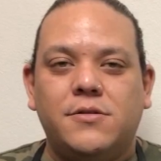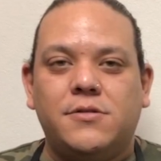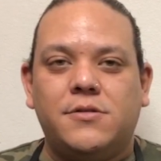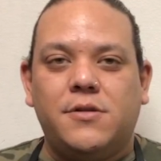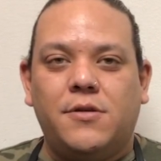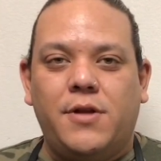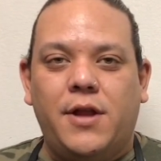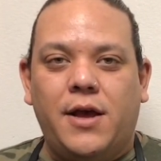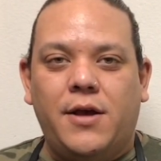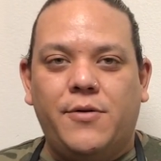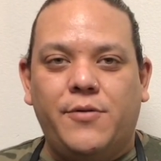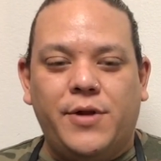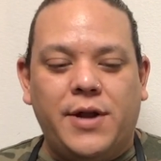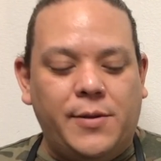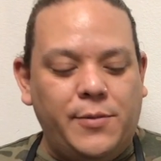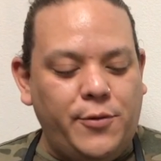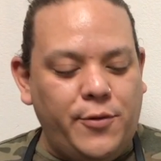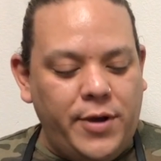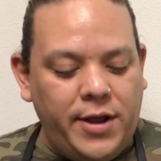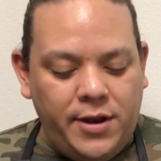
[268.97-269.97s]
So now what
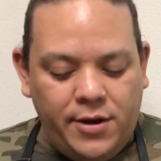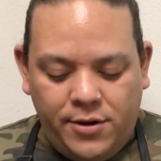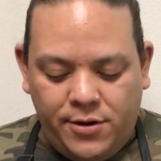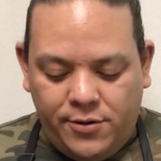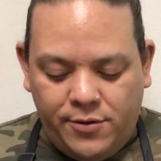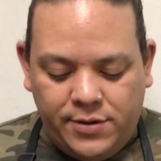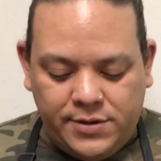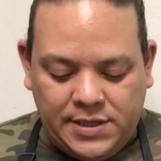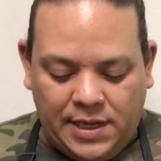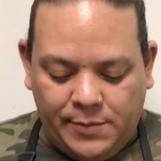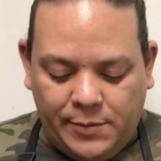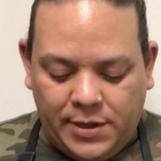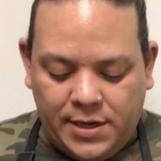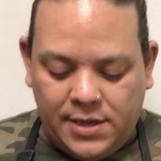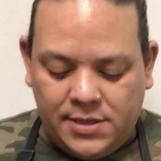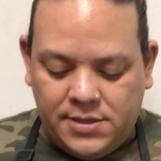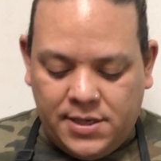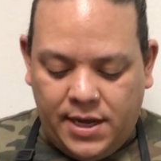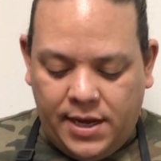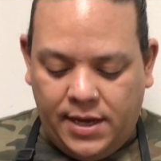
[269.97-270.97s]
I'm going to do is I'm going
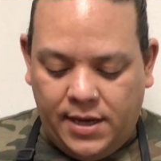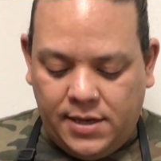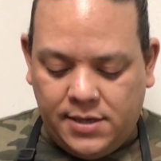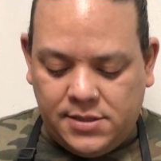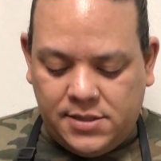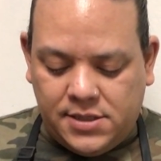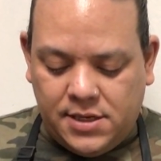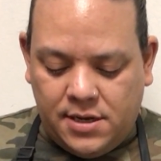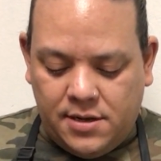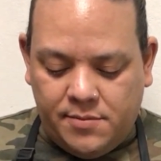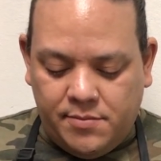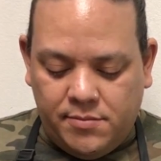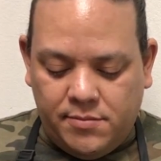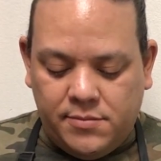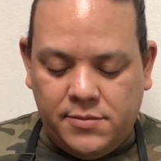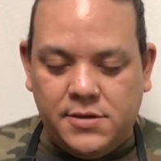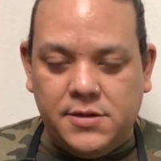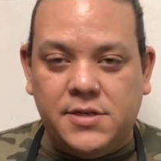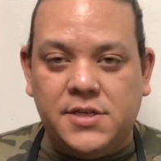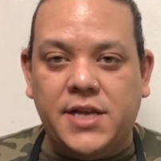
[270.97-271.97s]
to take
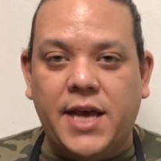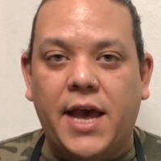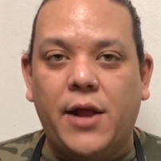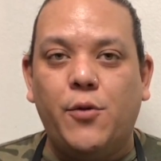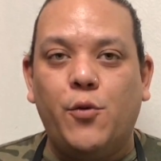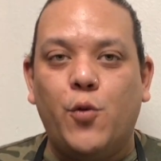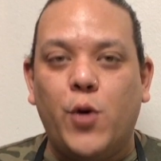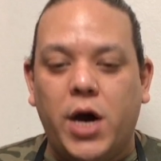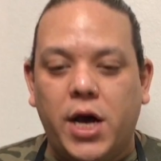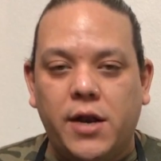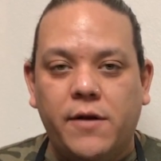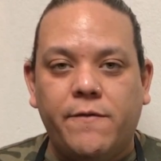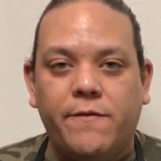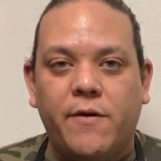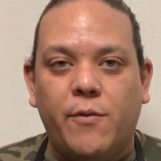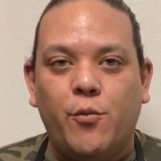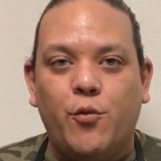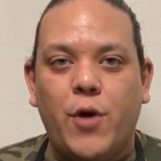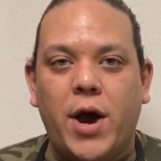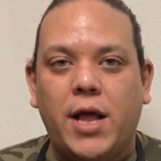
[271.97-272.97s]
some 10-1
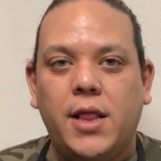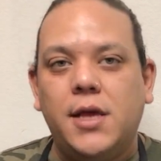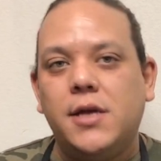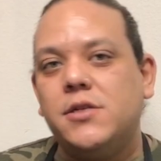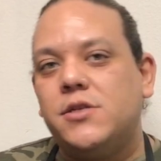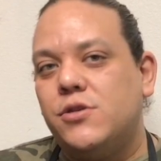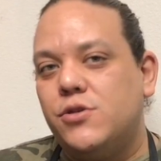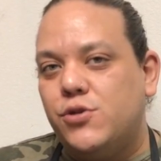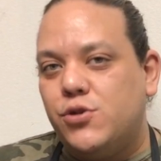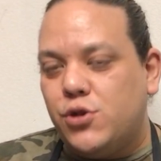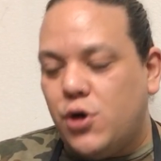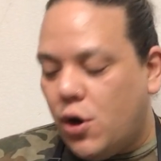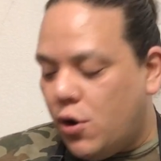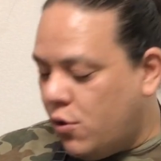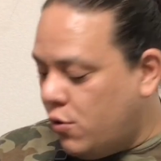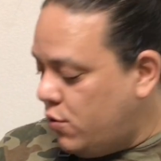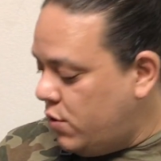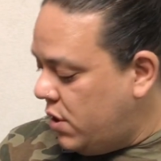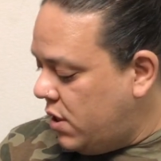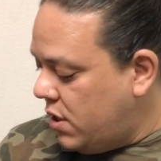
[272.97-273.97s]
from Wella to
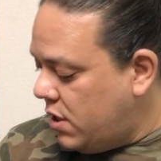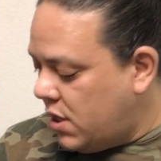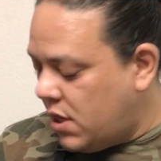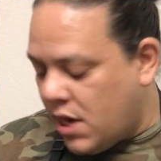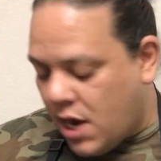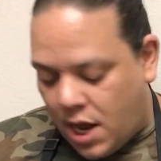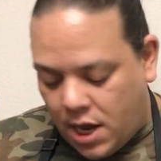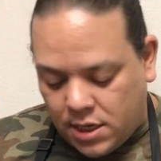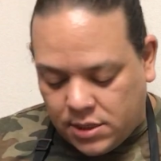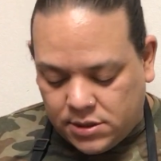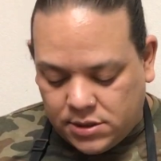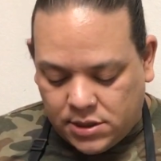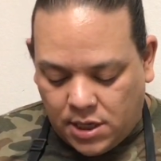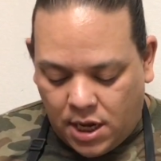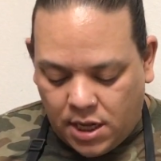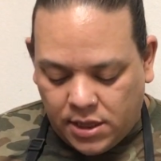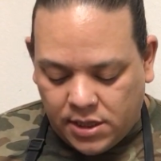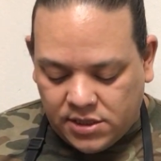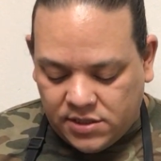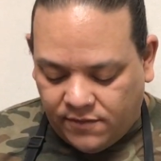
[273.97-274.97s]
tone the knots
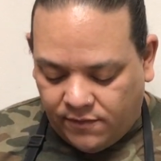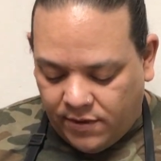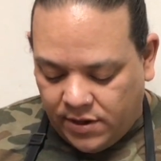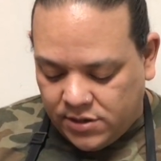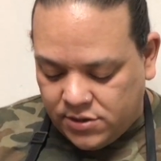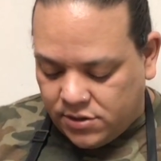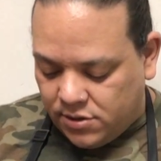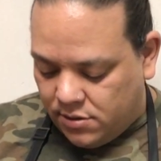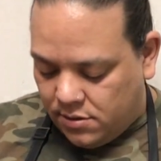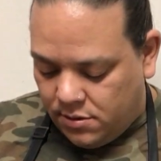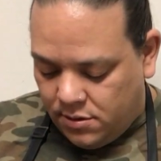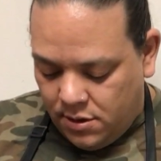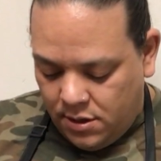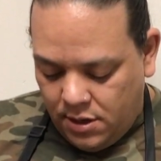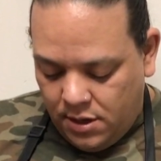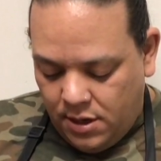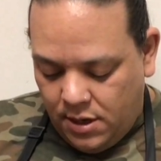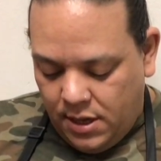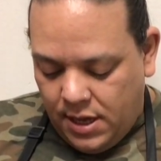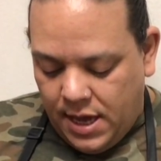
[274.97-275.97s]
on this frontal.
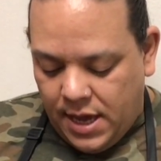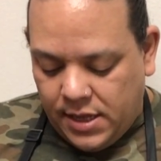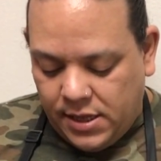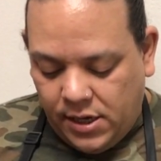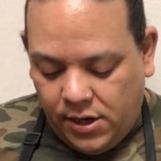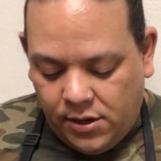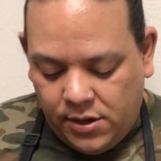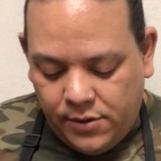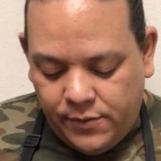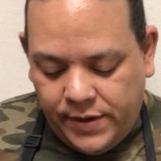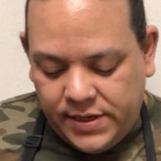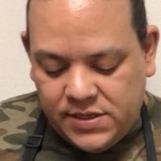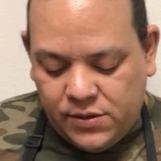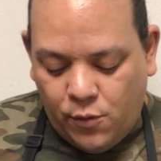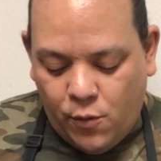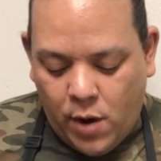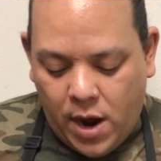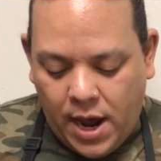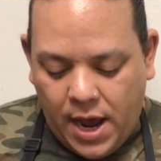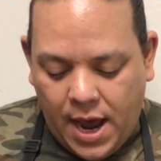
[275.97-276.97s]
And the only
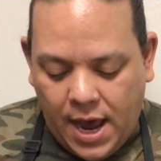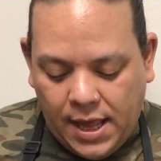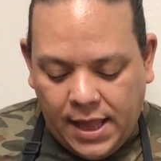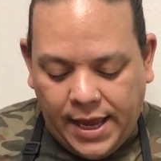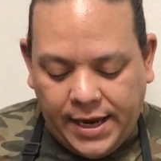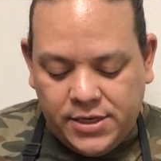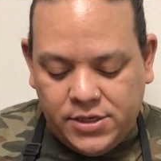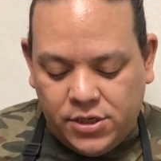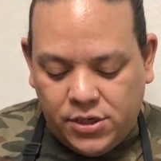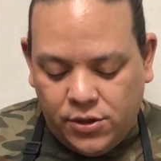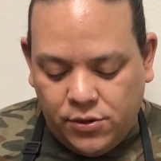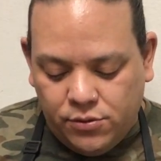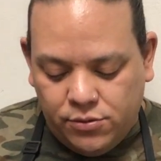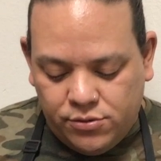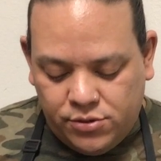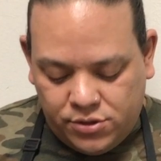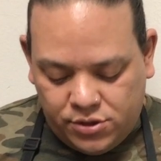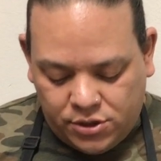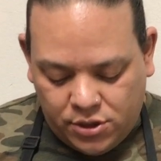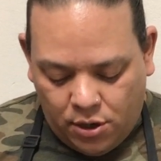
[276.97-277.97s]
reason why I like to
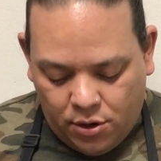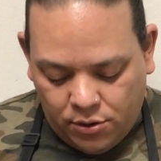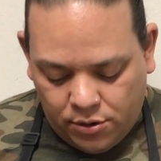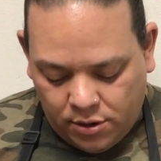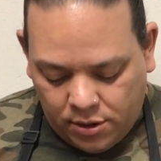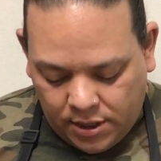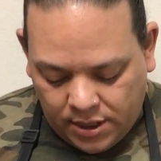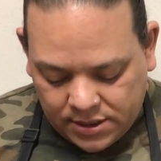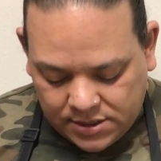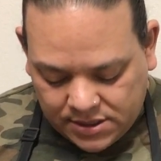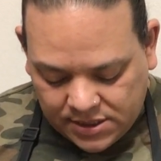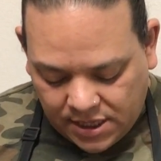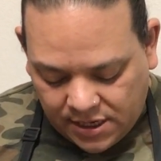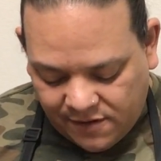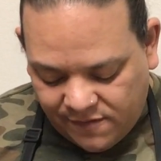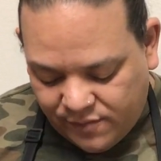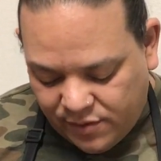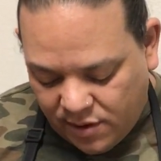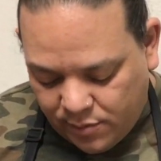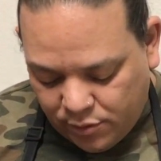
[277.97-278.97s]
use toner instead
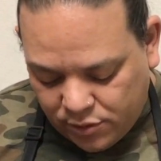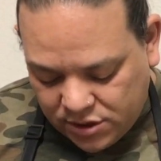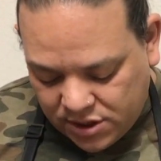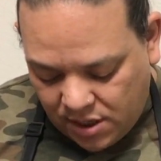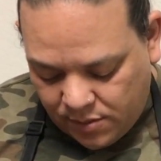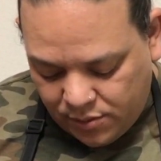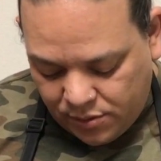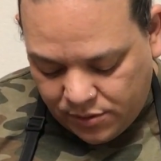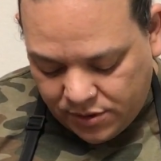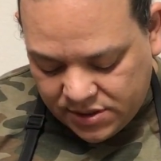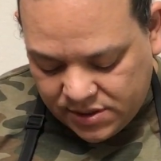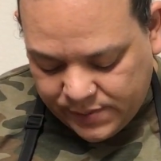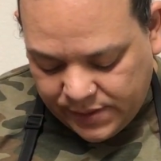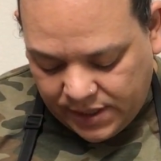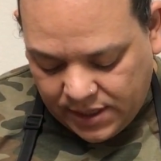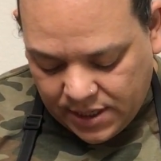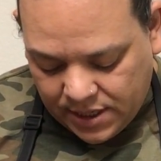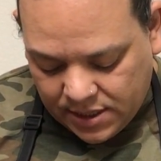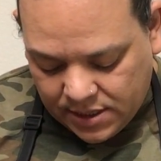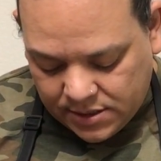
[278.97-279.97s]
of purple shampoo is
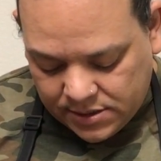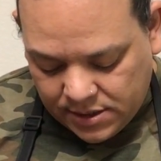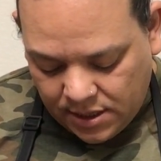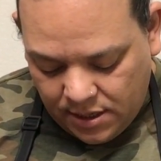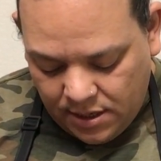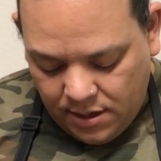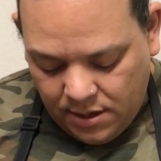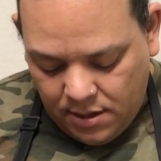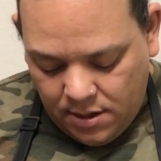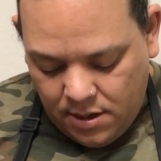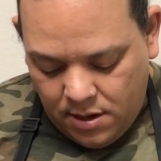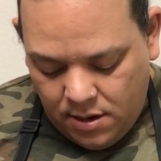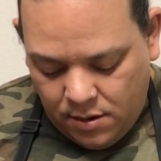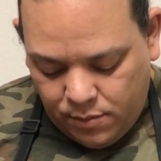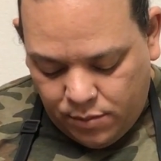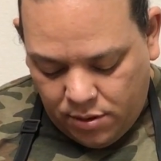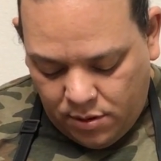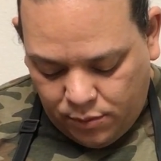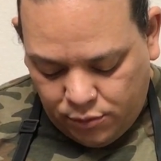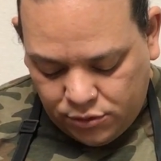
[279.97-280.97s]
because
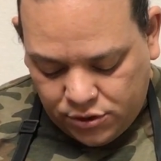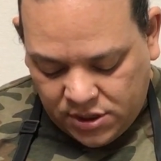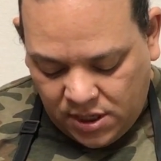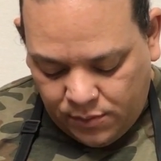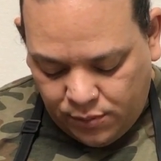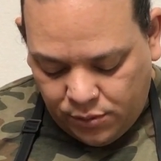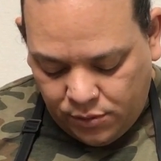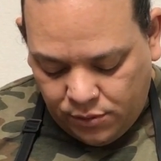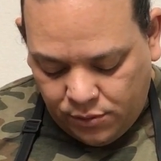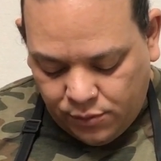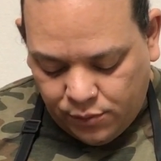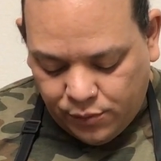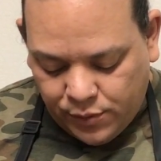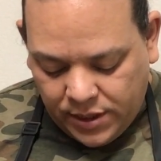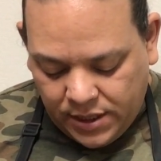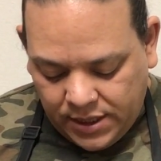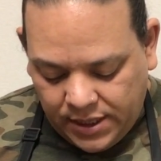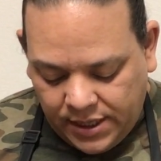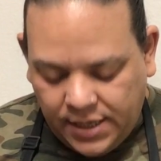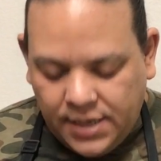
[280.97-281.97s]
purple shampoo
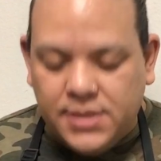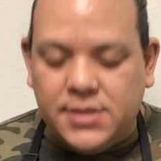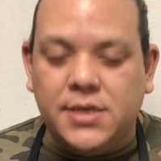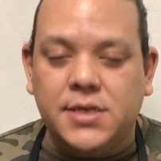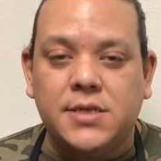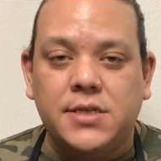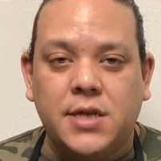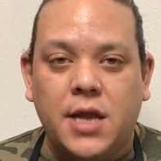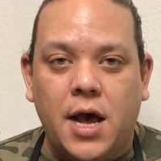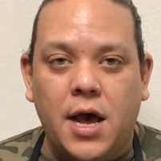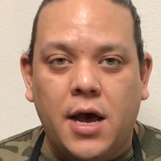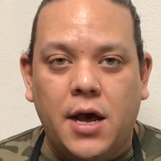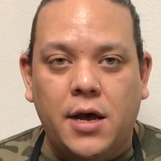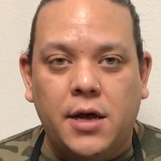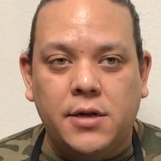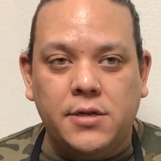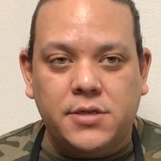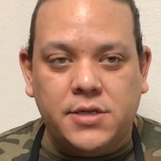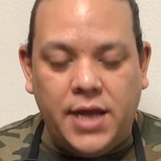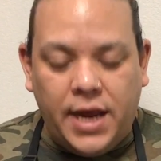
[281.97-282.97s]
really does
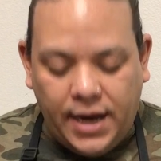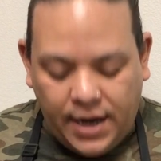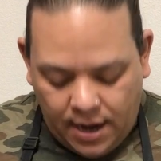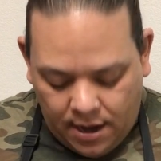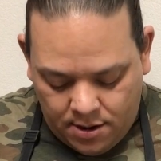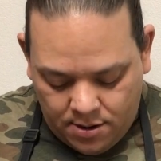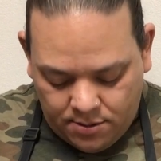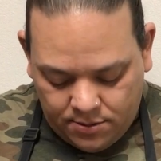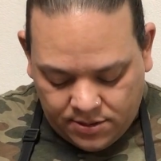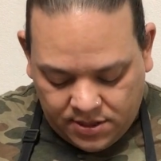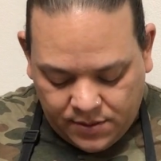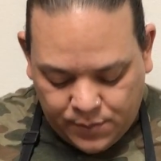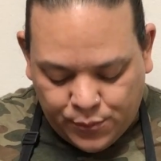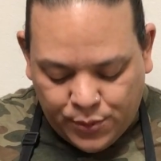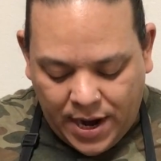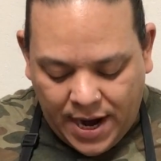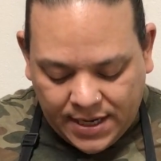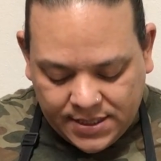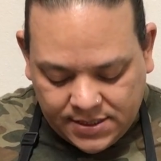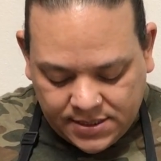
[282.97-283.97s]
not take out the
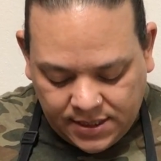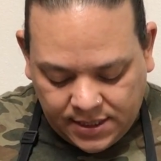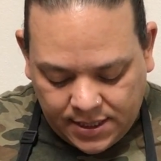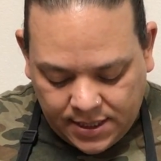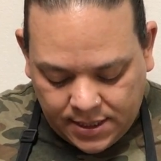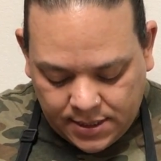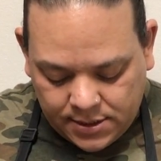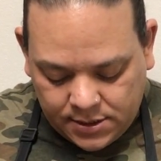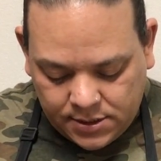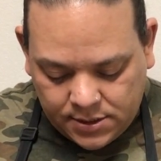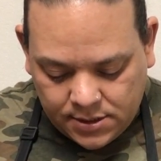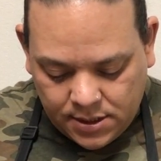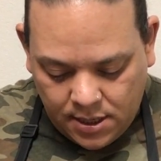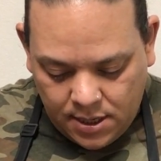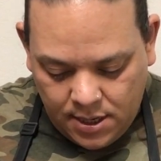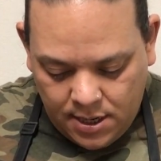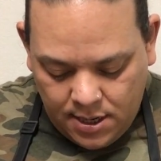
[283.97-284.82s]
brassiness